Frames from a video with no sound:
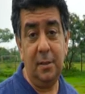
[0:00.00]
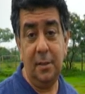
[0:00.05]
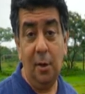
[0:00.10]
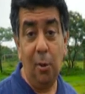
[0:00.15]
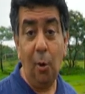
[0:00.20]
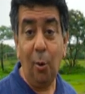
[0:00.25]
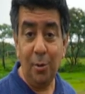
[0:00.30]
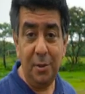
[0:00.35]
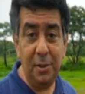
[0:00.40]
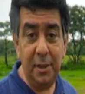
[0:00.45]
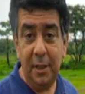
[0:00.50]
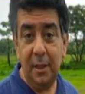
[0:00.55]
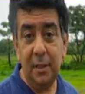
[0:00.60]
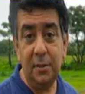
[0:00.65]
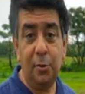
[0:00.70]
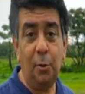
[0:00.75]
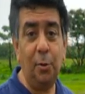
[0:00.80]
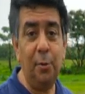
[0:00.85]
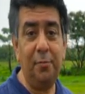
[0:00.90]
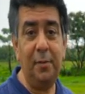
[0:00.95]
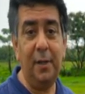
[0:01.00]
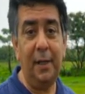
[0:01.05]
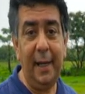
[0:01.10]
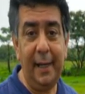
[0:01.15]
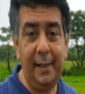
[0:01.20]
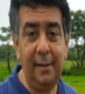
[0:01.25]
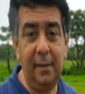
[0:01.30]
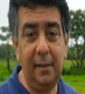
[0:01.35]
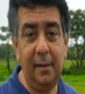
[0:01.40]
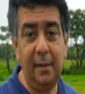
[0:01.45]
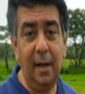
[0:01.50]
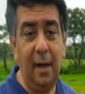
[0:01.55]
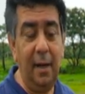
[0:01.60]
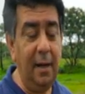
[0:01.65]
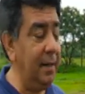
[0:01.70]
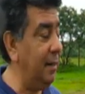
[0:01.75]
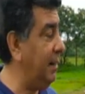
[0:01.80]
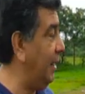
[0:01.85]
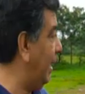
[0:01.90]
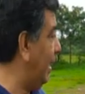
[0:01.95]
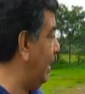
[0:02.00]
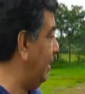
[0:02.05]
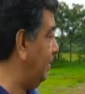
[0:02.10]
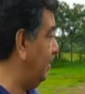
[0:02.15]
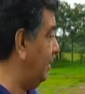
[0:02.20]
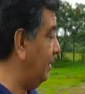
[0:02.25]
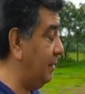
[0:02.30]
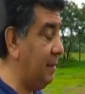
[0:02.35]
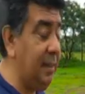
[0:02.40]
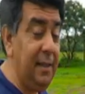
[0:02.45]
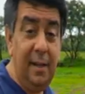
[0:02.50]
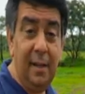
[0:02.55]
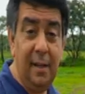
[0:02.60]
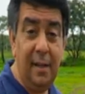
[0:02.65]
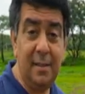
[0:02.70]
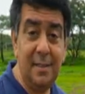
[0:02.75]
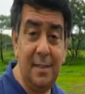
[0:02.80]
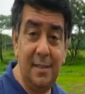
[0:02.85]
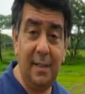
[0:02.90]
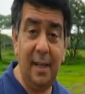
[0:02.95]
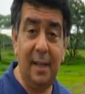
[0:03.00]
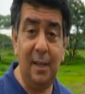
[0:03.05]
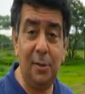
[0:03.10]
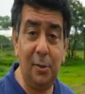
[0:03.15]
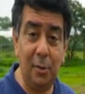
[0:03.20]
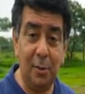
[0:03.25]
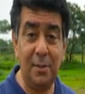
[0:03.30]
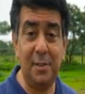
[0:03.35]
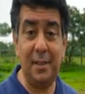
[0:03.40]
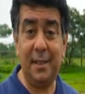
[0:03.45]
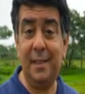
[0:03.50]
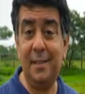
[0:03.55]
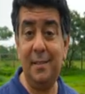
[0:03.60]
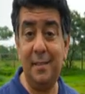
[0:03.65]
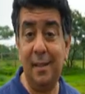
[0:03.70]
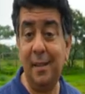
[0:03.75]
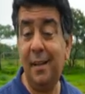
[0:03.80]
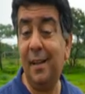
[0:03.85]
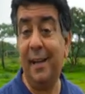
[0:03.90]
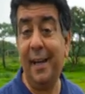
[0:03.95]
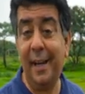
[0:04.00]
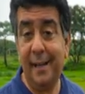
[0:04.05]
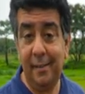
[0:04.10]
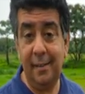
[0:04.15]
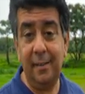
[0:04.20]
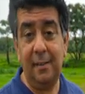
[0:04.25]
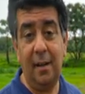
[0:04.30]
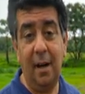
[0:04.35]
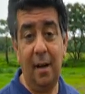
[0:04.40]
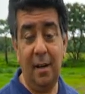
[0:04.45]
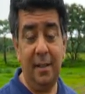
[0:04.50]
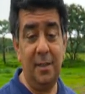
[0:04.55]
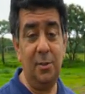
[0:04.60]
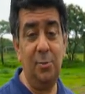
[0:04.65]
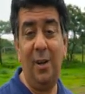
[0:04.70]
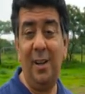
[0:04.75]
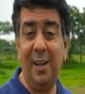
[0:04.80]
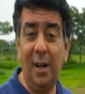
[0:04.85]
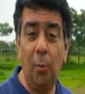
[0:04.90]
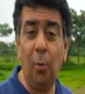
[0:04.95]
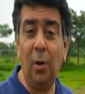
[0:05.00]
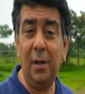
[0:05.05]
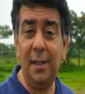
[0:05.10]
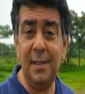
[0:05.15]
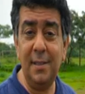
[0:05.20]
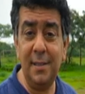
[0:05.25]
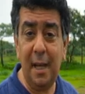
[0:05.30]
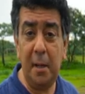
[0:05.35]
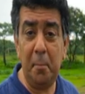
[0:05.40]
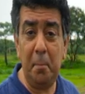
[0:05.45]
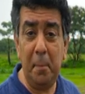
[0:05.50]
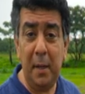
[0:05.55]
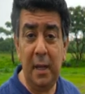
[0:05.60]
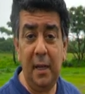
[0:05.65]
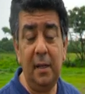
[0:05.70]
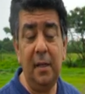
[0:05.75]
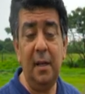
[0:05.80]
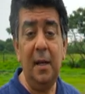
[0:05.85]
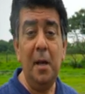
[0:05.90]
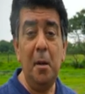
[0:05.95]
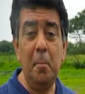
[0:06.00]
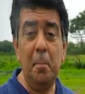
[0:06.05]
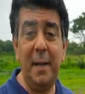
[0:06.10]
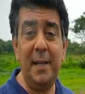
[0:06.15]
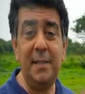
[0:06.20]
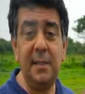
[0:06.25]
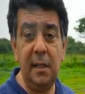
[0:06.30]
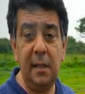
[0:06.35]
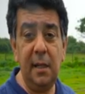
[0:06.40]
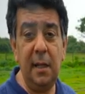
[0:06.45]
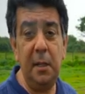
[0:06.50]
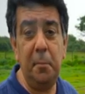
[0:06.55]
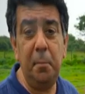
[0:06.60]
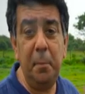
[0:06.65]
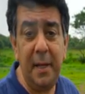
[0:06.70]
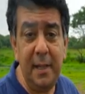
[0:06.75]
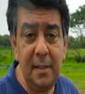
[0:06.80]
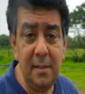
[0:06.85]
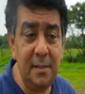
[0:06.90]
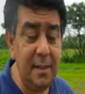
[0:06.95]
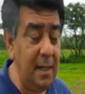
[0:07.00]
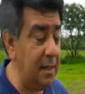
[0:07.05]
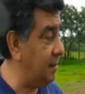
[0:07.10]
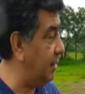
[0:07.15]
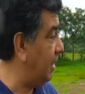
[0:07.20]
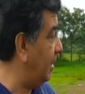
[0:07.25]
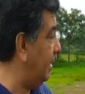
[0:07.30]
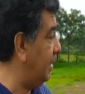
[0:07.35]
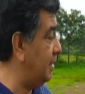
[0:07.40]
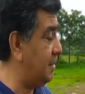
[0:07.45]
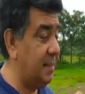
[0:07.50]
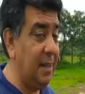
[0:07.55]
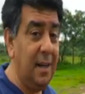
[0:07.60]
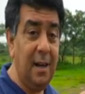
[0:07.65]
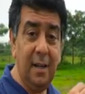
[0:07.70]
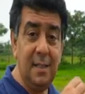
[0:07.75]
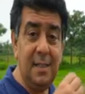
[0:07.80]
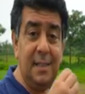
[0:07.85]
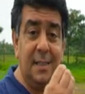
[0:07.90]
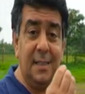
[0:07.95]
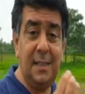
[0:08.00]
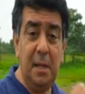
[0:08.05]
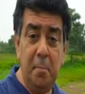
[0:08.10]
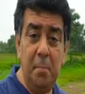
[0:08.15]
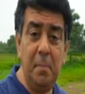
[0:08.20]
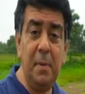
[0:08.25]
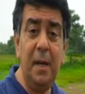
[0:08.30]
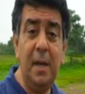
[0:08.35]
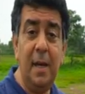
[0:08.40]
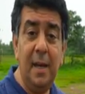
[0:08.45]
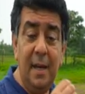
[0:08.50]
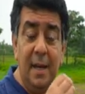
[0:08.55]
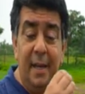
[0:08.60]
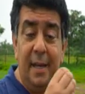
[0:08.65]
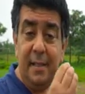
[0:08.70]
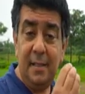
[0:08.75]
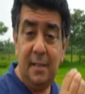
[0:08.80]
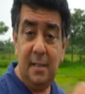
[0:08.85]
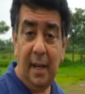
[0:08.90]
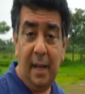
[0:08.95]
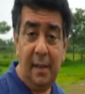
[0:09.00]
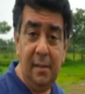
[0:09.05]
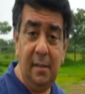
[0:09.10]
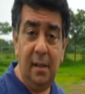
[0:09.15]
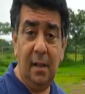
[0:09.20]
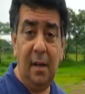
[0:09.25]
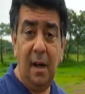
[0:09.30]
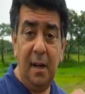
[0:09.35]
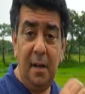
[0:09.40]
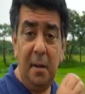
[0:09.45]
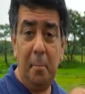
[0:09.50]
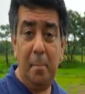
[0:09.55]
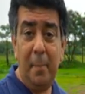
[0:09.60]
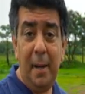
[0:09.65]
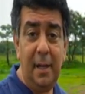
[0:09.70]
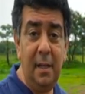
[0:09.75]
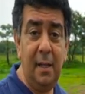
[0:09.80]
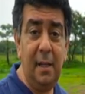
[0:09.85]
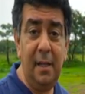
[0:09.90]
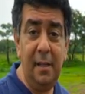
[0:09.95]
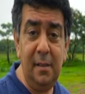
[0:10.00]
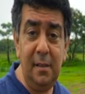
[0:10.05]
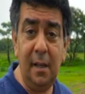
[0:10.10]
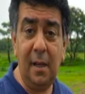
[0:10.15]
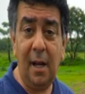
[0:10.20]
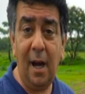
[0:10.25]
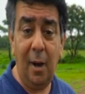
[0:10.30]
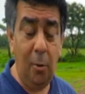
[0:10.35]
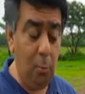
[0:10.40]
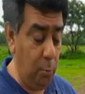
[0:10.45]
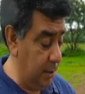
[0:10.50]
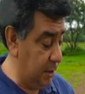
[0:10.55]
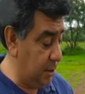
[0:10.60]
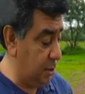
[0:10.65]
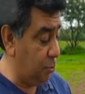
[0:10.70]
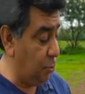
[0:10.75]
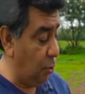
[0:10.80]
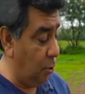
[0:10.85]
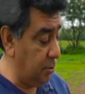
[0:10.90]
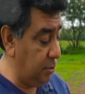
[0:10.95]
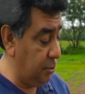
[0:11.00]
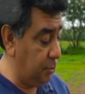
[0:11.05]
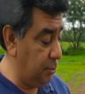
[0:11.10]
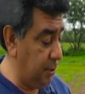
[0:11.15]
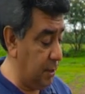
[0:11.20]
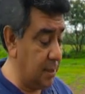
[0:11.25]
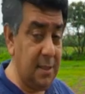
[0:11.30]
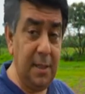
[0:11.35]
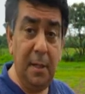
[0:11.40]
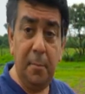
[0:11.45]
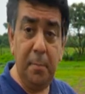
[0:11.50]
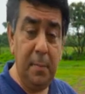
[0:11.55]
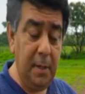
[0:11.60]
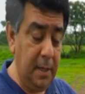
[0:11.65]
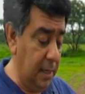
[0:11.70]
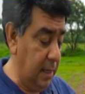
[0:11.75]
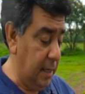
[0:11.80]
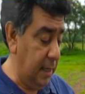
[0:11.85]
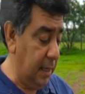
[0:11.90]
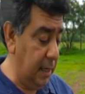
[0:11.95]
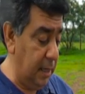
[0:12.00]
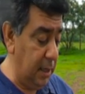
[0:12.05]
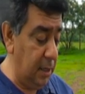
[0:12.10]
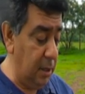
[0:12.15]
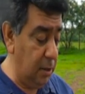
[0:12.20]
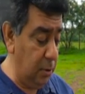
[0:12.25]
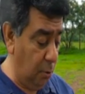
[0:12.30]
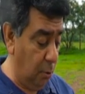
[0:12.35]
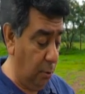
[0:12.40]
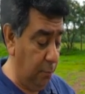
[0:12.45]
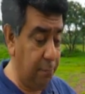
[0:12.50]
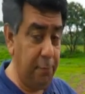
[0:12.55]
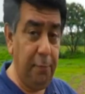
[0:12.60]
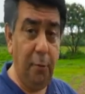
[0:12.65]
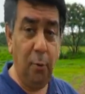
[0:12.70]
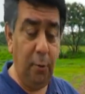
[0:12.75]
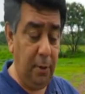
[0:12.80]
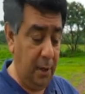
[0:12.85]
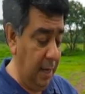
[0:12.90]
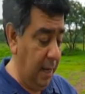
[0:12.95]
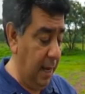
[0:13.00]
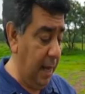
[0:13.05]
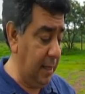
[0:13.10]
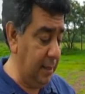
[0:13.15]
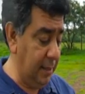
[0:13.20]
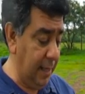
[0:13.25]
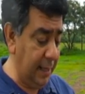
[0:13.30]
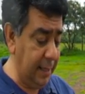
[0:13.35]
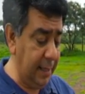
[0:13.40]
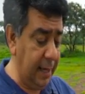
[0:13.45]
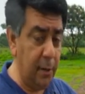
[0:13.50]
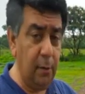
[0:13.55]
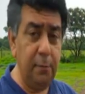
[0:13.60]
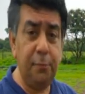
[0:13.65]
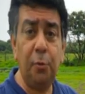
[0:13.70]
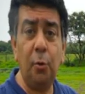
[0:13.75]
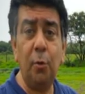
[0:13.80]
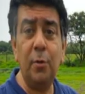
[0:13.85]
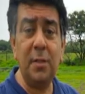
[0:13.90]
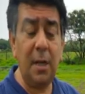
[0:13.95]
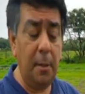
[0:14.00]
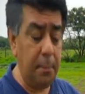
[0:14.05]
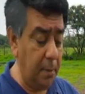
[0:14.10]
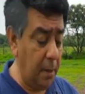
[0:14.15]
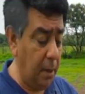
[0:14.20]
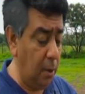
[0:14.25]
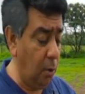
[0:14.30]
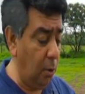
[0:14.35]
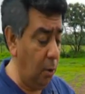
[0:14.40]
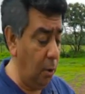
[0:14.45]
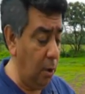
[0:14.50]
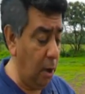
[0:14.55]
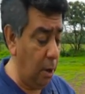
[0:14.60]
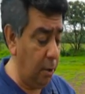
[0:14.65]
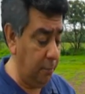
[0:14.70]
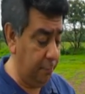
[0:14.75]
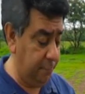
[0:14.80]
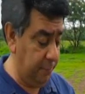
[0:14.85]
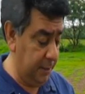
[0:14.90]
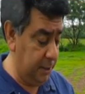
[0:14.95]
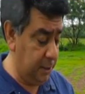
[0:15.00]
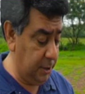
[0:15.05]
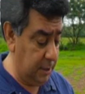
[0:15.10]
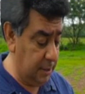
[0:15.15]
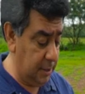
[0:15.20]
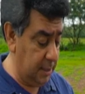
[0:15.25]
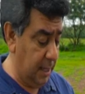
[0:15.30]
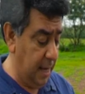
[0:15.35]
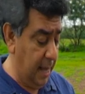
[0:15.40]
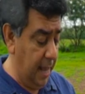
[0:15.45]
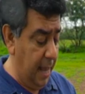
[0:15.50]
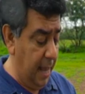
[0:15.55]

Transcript: is launching a sort of connected car and the Kia Seltos is a connected car as well. Now what does that mean? Basically it means that there is a SIM inside the car, embedded in the car, which talks to the SIM in your phone. And that kind of throws up a whole lot of features.